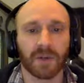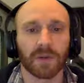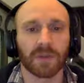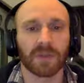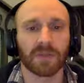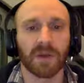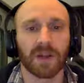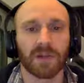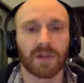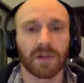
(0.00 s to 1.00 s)
really small
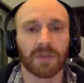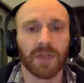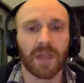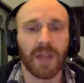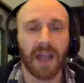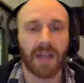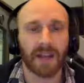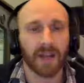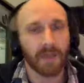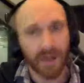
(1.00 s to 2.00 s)
level and then
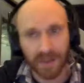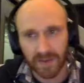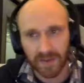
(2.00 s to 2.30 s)
I combine them